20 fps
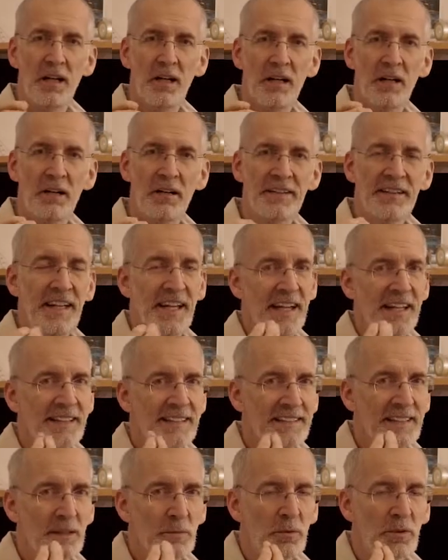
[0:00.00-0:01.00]
the
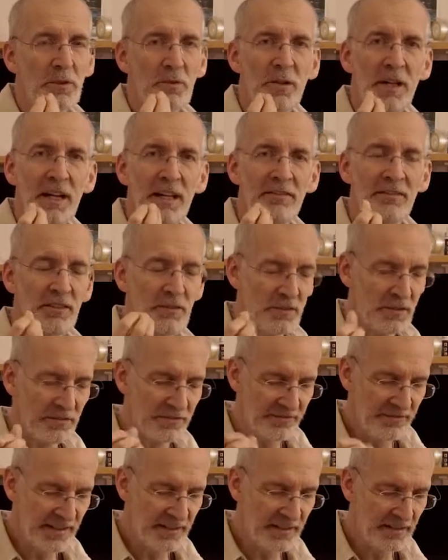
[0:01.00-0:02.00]
acid what you have in your
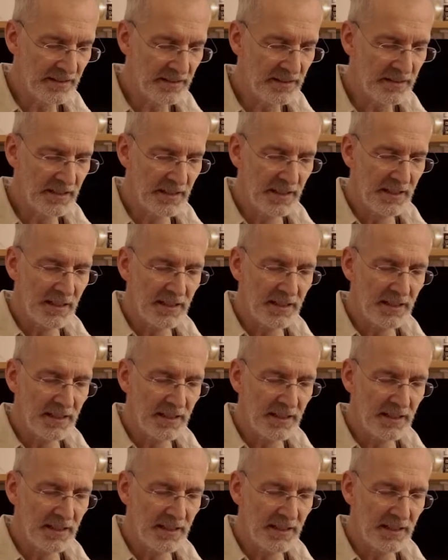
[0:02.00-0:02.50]
finger,